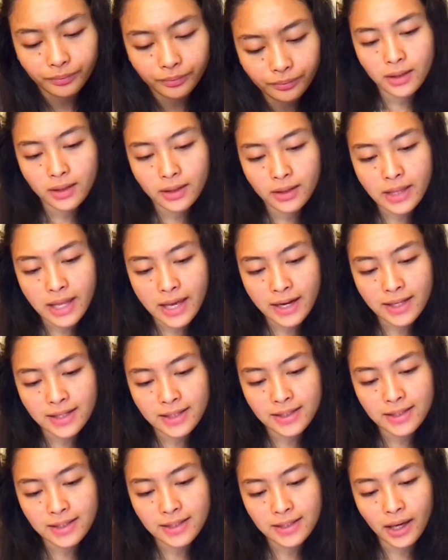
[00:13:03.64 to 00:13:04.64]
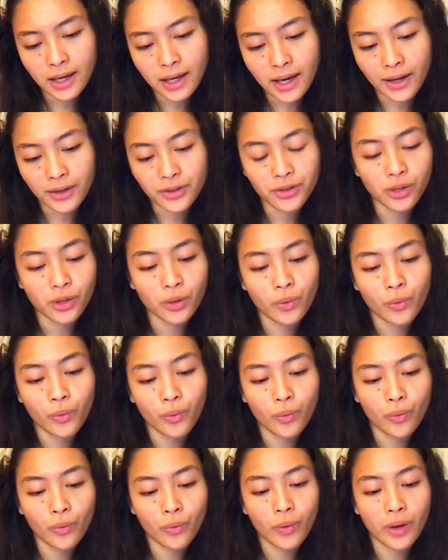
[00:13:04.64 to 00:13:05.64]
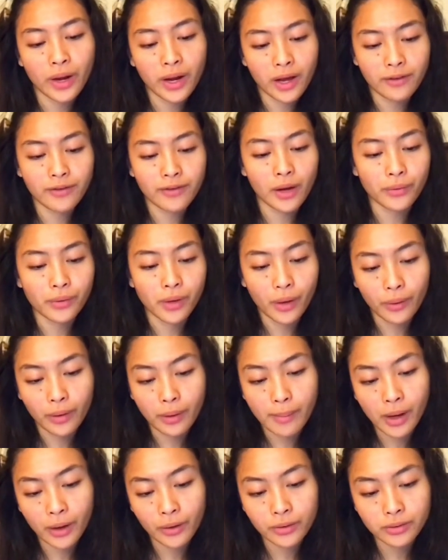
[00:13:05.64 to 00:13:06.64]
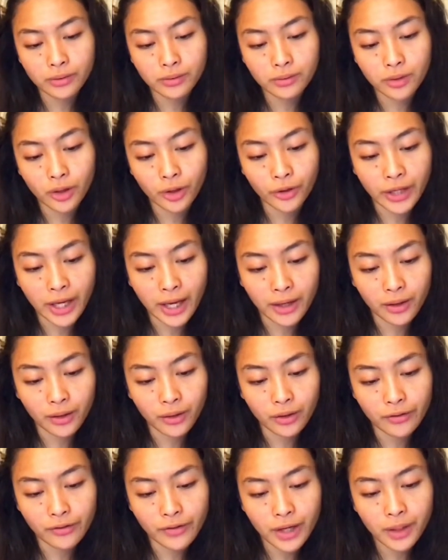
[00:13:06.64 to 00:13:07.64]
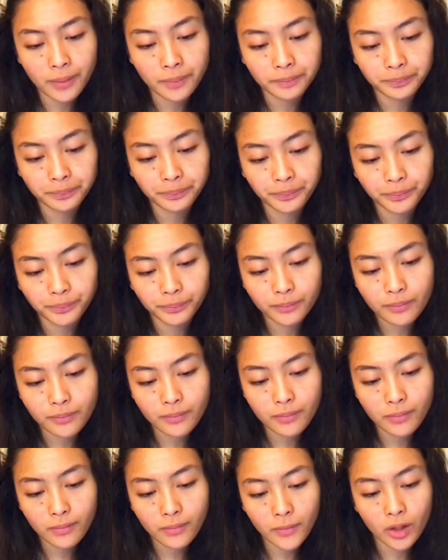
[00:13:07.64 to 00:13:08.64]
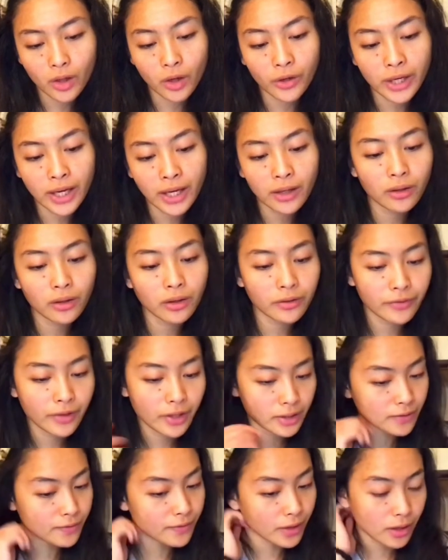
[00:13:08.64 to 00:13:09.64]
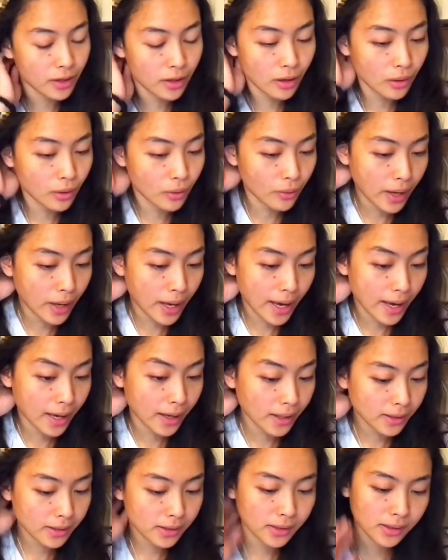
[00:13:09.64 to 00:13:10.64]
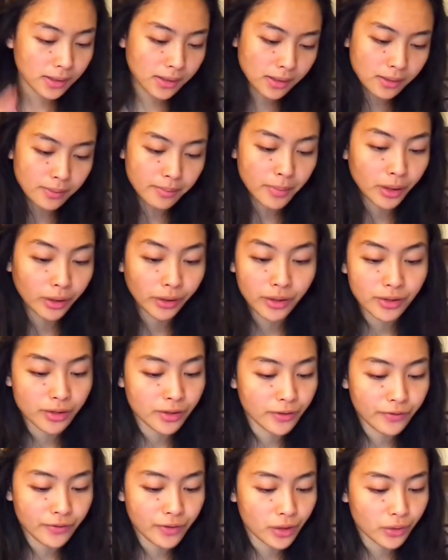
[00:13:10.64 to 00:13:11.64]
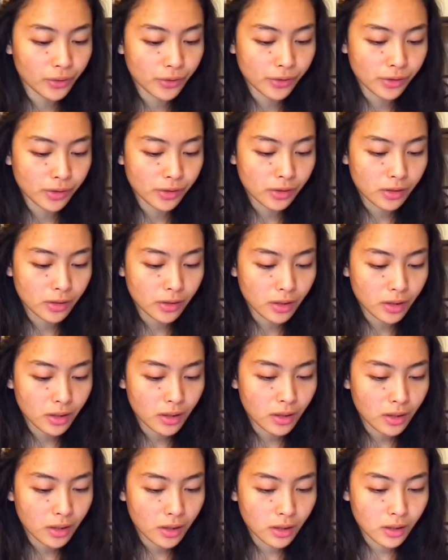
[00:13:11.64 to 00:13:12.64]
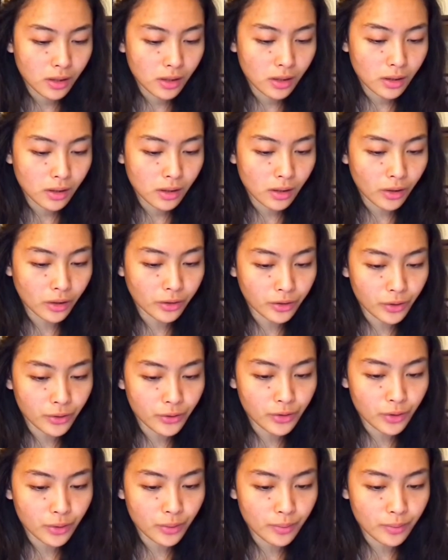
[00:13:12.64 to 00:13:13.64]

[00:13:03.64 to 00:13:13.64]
that is actually when I found out about Organic Olivia. Organic Olivia's video has millions of views on YouTube.